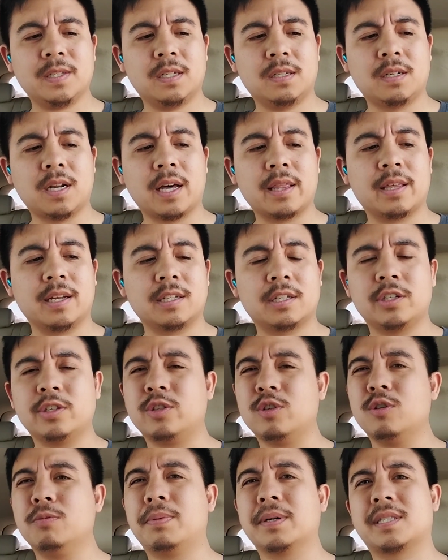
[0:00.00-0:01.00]
Nothing to
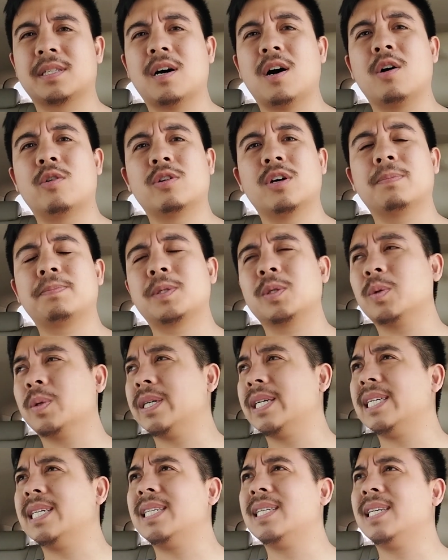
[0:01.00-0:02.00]
do but to own up to
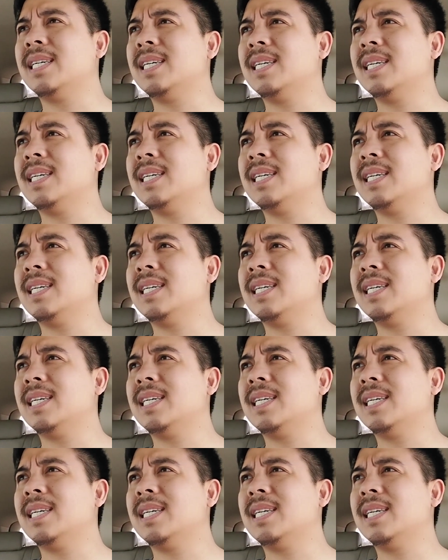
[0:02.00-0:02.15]
it,